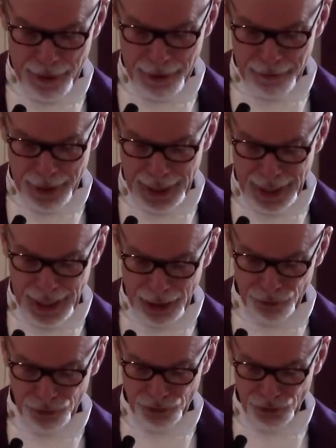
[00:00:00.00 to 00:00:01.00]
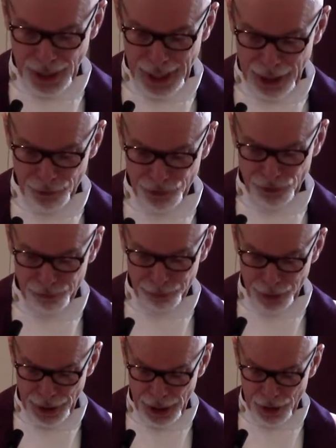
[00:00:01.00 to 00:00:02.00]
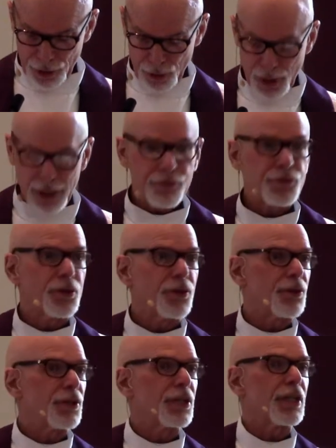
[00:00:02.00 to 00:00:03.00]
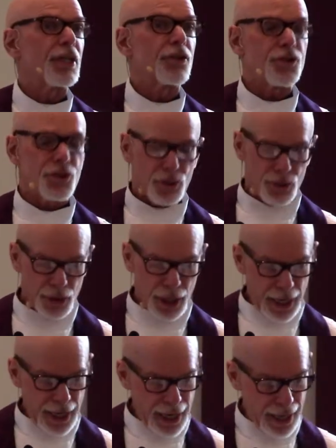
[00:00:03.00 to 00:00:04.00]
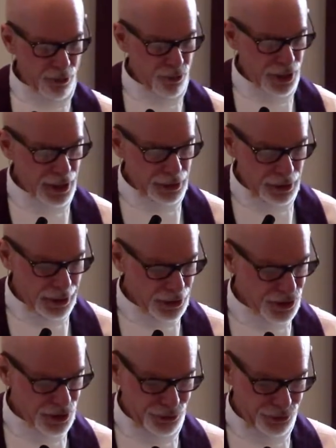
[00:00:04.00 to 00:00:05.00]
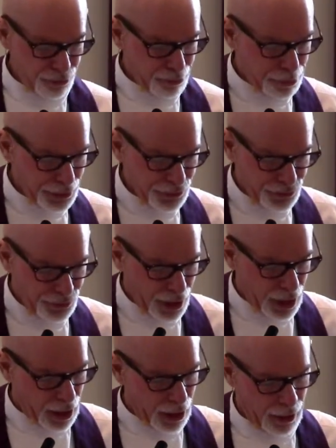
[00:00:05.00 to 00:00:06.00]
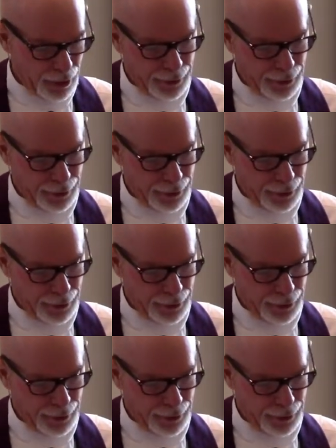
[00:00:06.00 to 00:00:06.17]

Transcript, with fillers: My house is a house of prayer. You have turned it into a religious bazaar.